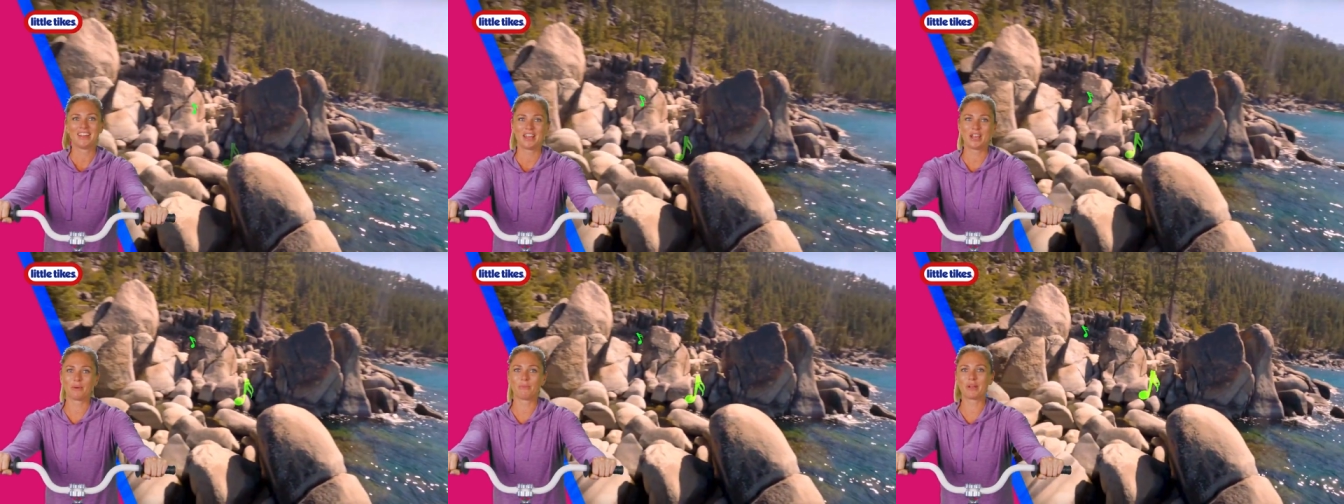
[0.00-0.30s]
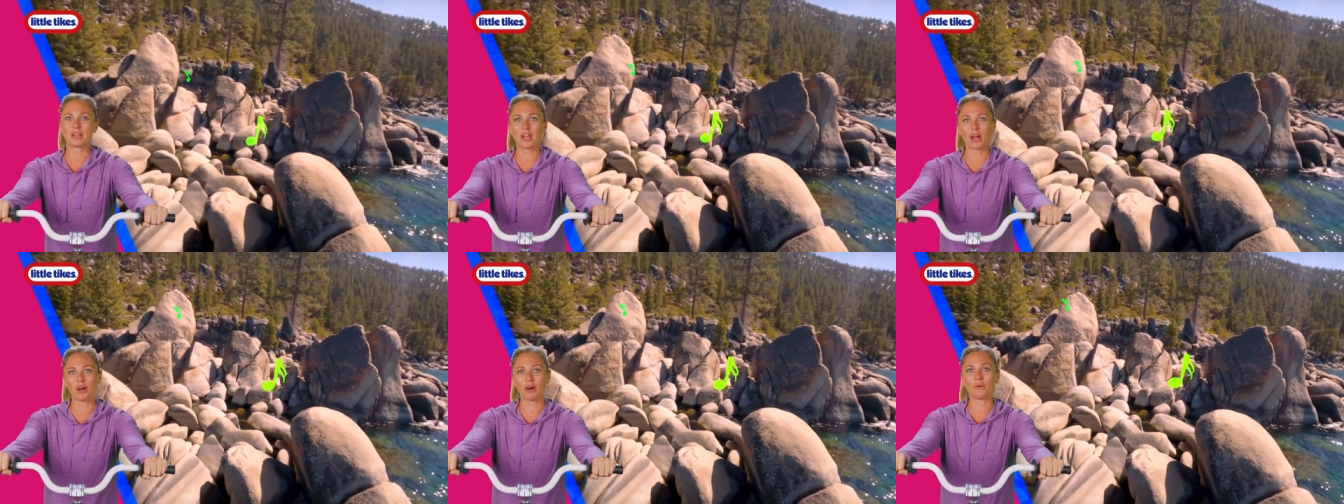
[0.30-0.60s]
Here
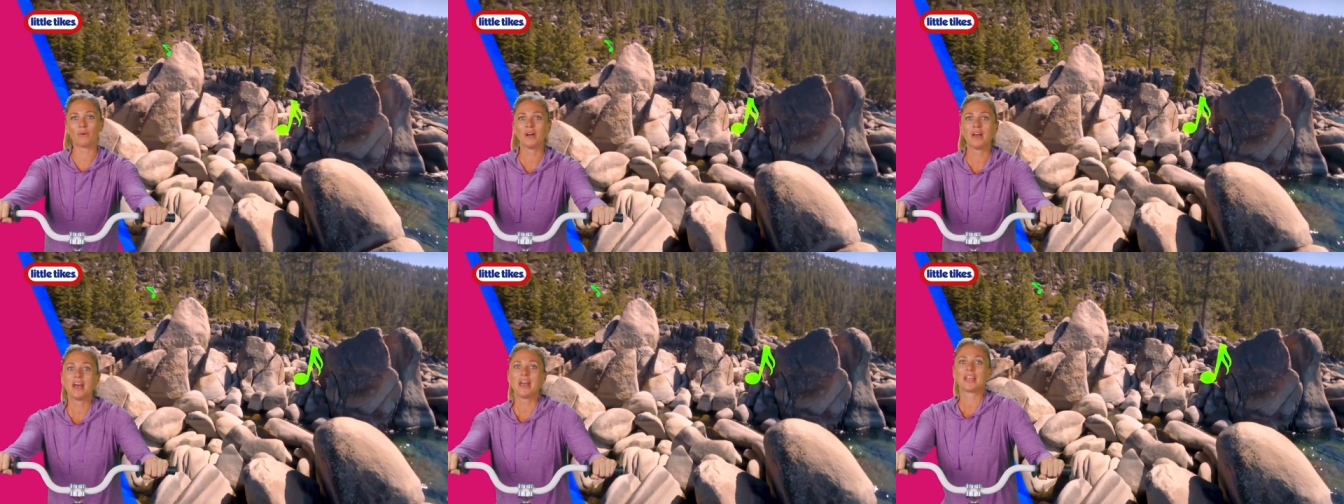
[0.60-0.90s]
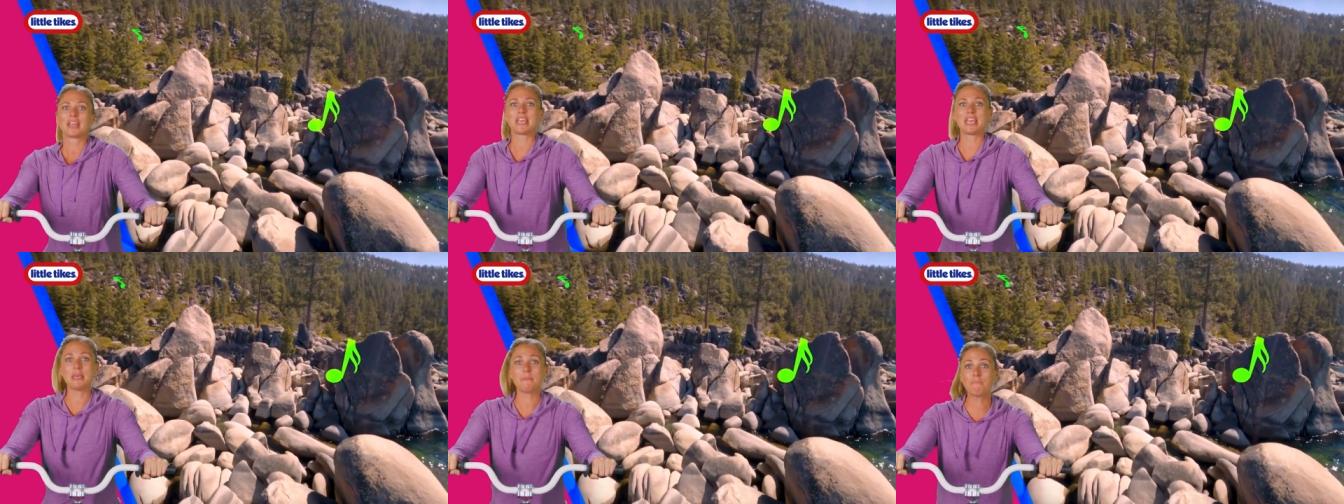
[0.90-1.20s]
we go.
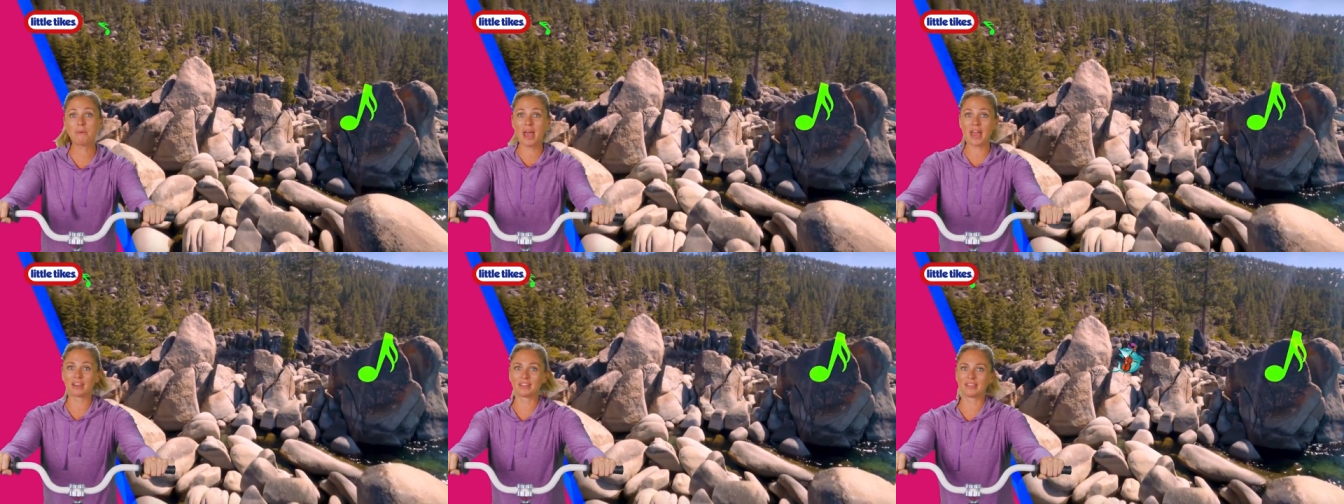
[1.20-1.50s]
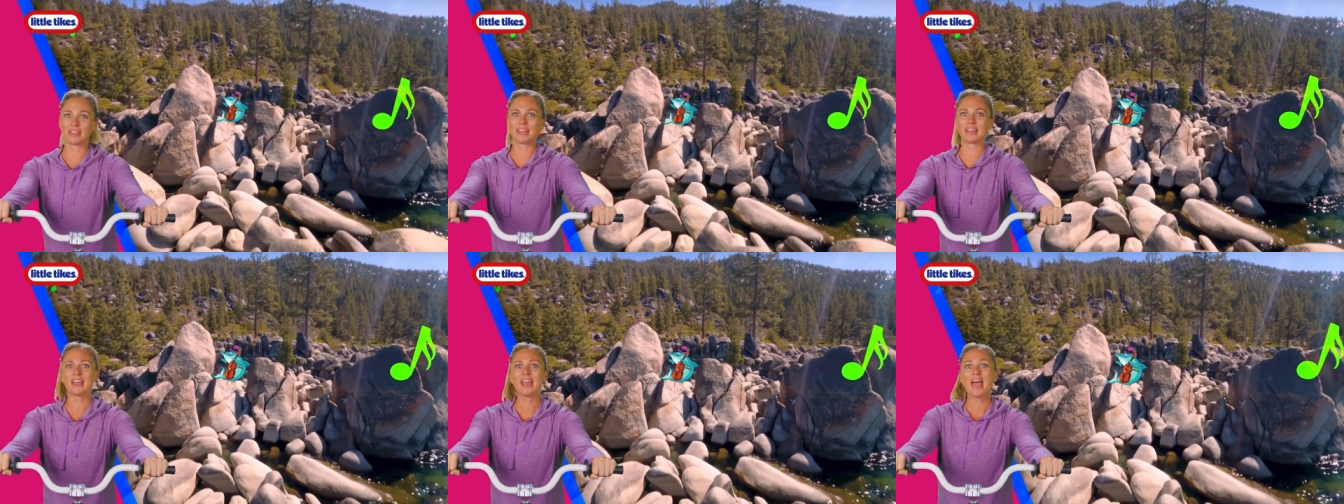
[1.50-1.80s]
Keep
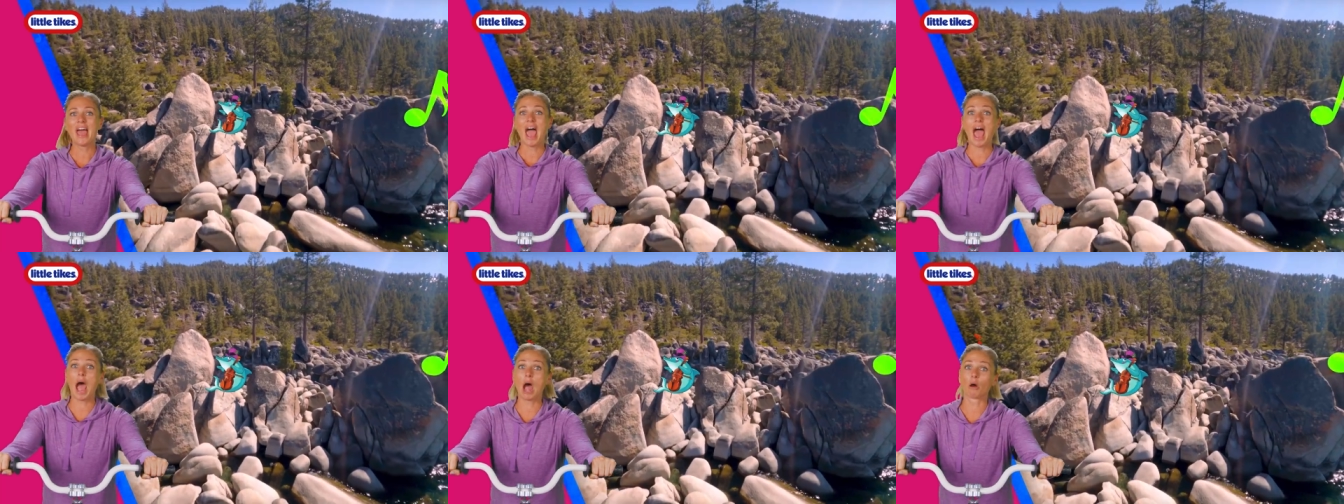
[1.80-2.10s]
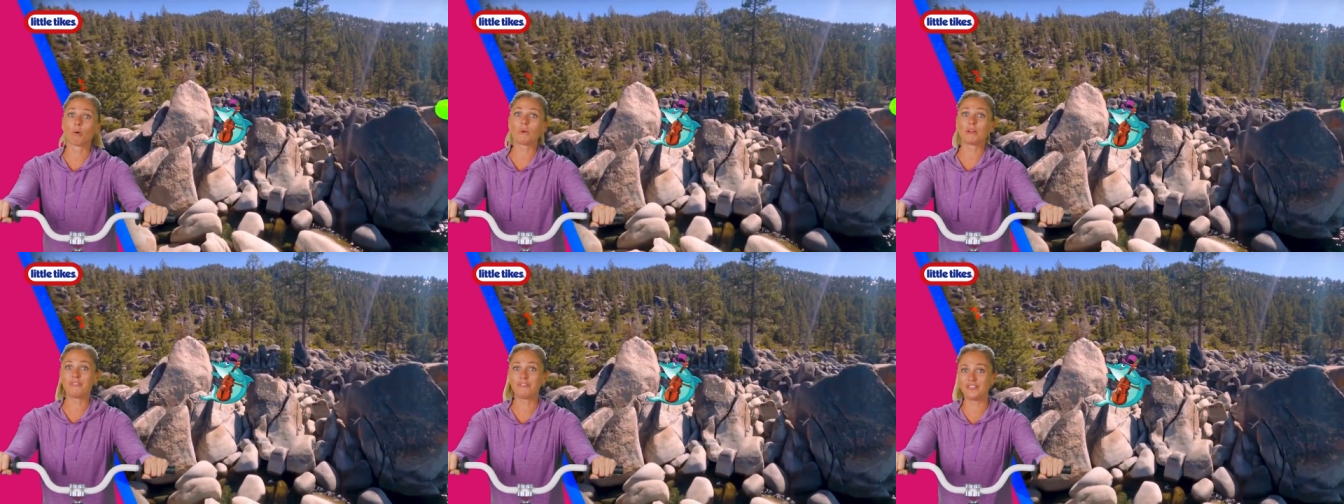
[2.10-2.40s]
pedaling.
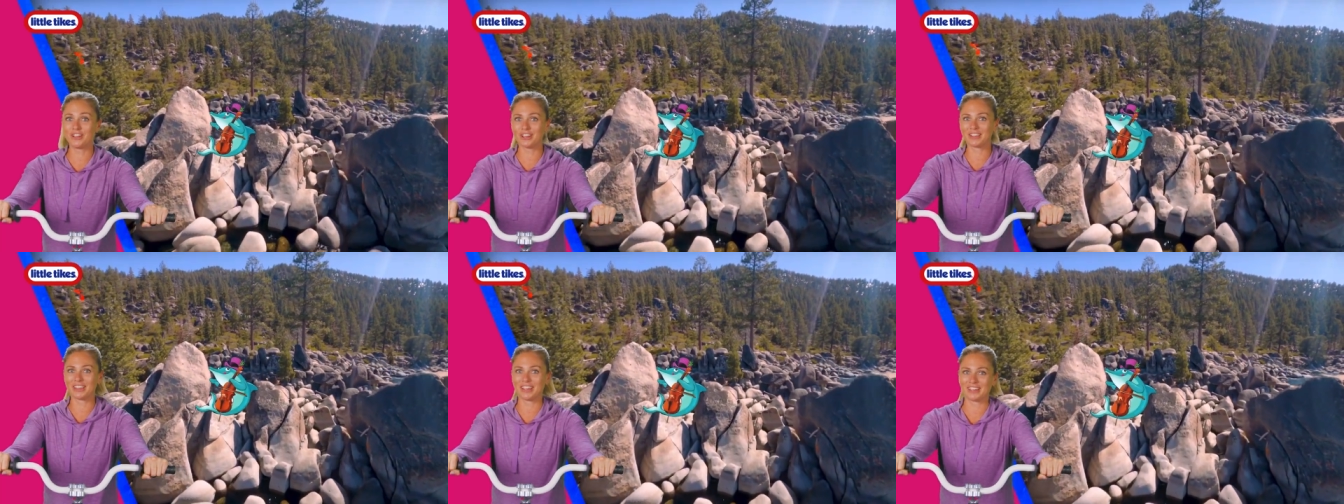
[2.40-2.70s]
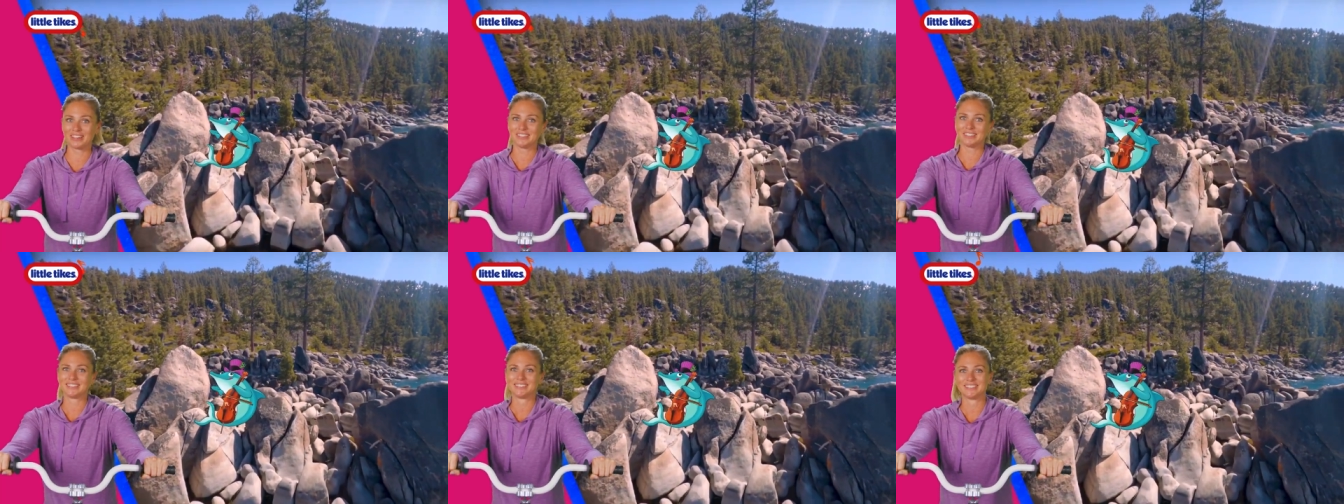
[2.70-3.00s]
How are we feeling?